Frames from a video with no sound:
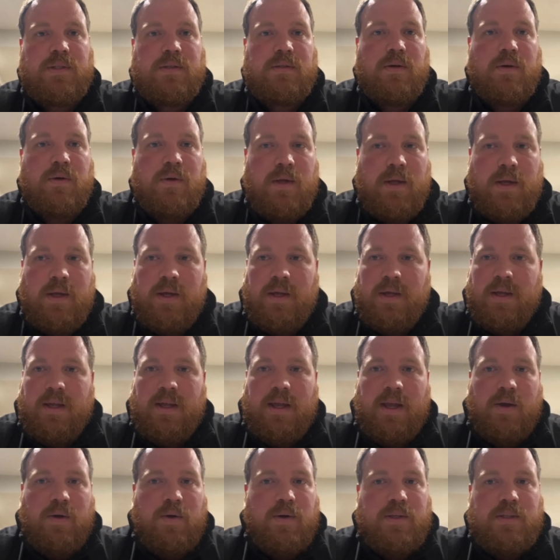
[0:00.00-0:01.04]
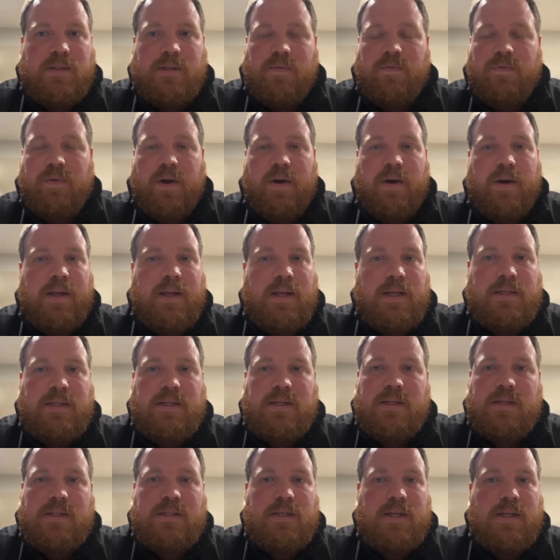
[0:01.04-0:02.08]
So it was a very easy
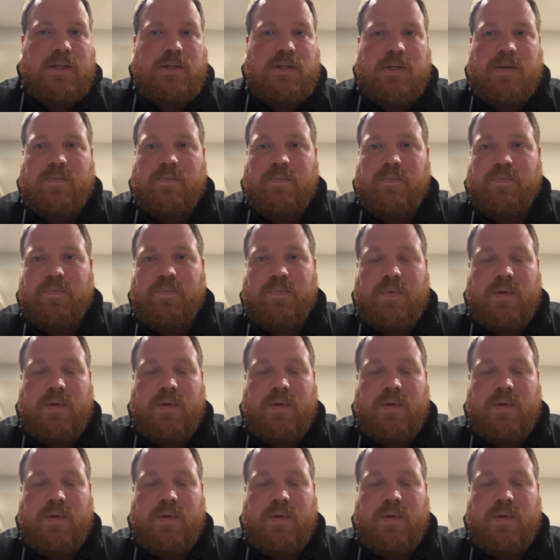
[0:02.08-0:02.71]
decision.